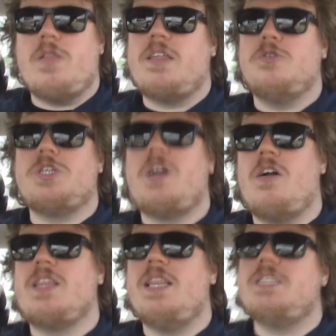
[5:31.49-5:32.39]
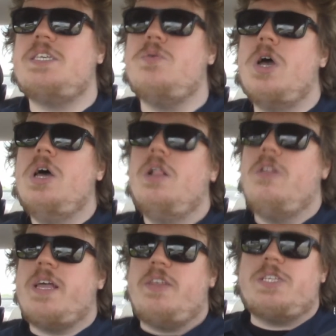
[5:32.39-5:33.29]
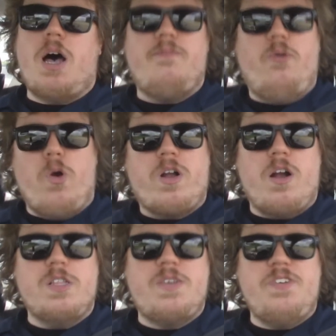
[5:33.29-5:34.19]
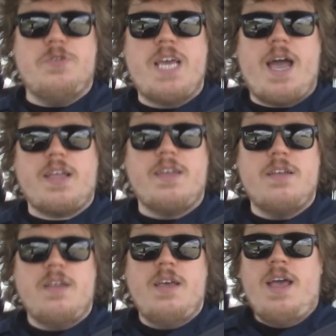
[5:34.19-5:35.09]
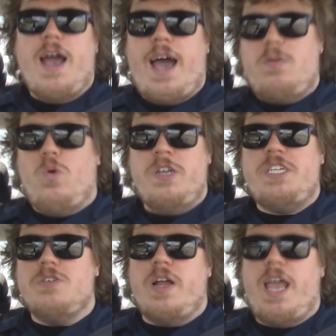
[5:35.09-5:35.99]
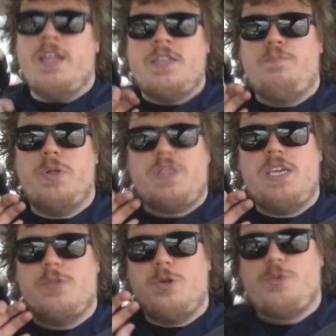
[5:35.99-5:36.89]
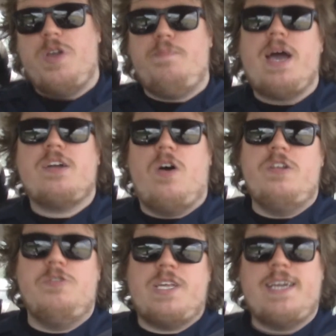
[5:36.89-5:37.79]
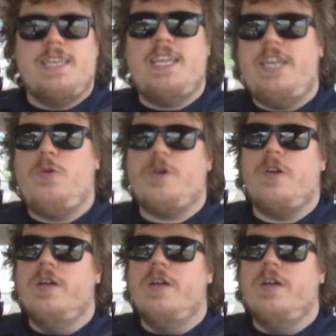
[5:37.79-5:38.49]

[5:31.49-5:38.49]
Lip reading: Like there's a card that lets you look at the top 4 cards of your deck, add 1 to your hand, and put the other 3 back on your deck in any order.